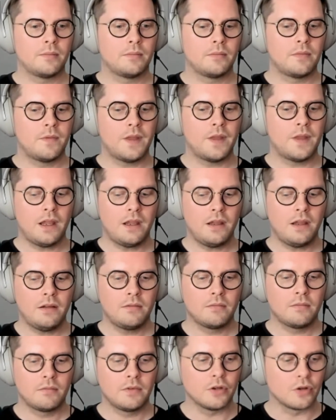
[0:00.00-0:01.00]

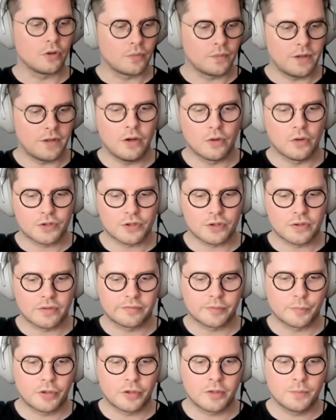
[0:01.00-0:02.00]
They all serve
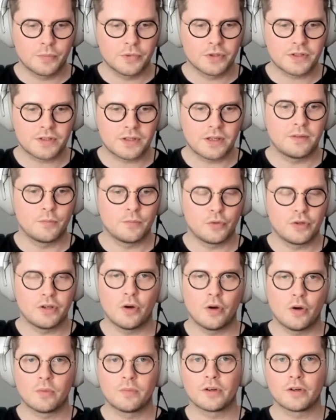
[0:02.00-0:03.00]
a purpose, and we
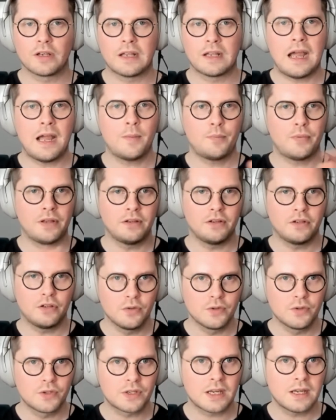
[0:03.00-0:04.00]
overlap in
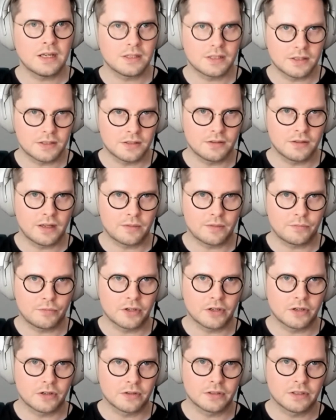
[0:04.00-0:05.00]
use cases in that
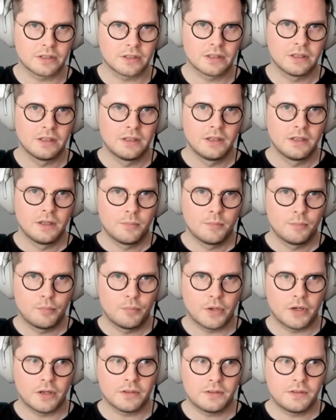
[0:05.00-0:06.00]
regard.
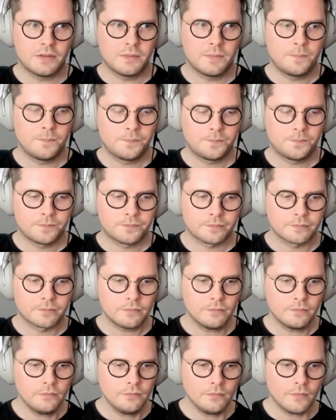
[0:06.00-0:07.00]
But
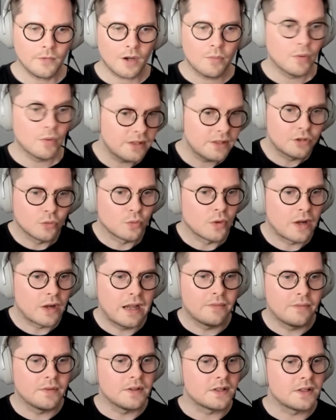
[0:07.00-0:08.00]
what they don't
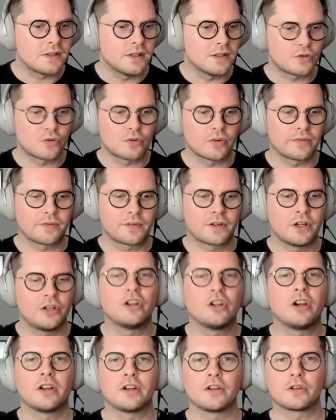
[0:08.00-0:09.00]
have is this sort of
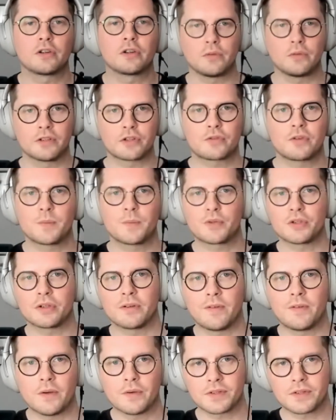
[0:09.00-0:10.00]
canonical description
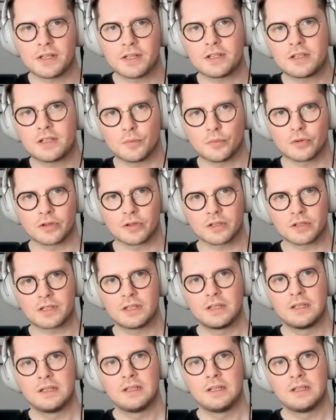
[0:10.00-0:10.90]
of how a system works.